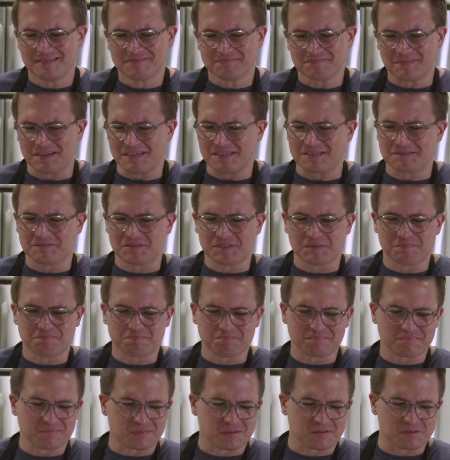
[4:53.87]
It
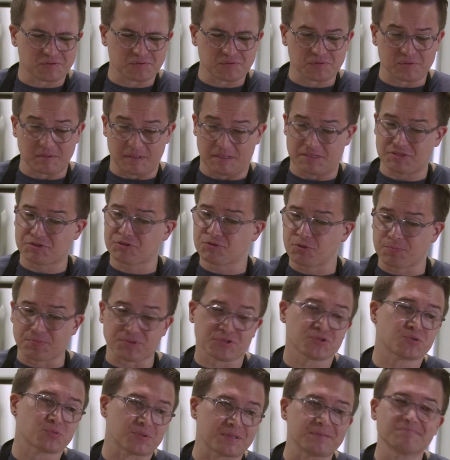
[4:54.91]
is super
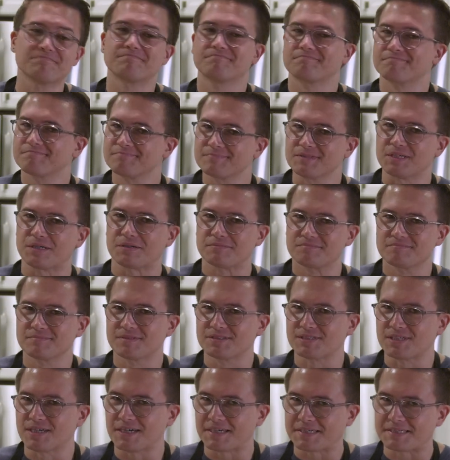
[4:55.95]
sweet, you know,
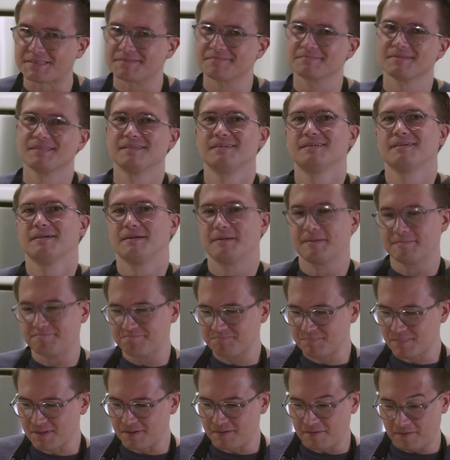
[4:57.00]
it's honey,
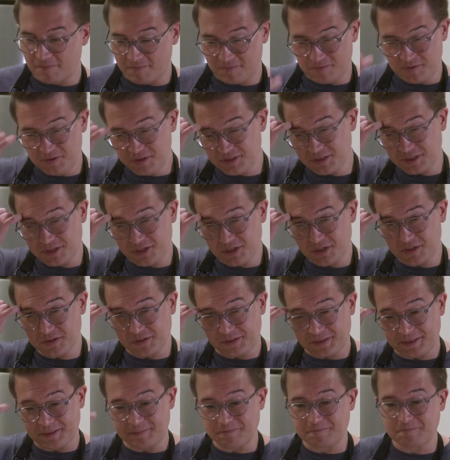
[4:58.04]
and really
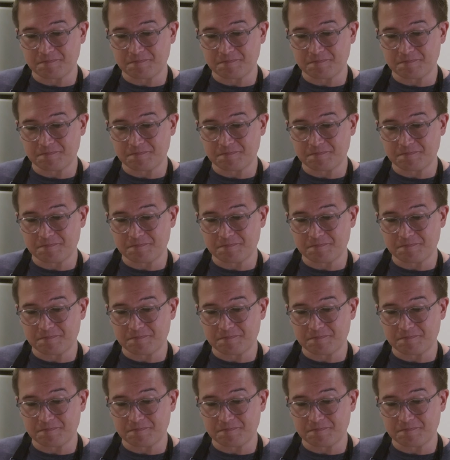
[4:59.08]
garlicky.